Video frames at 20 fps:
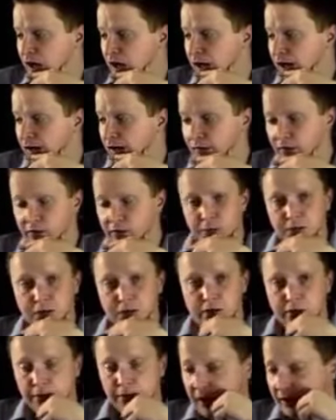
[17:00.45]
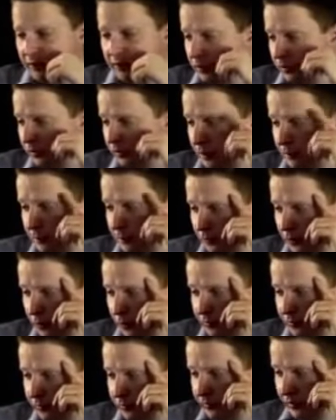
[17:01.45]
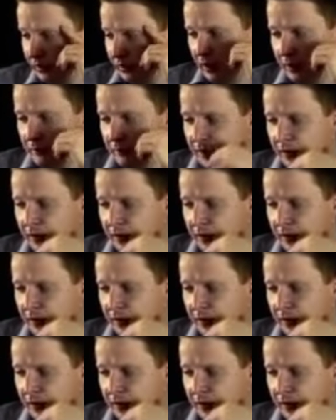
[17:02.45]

In this position, Black's got a number of options here. I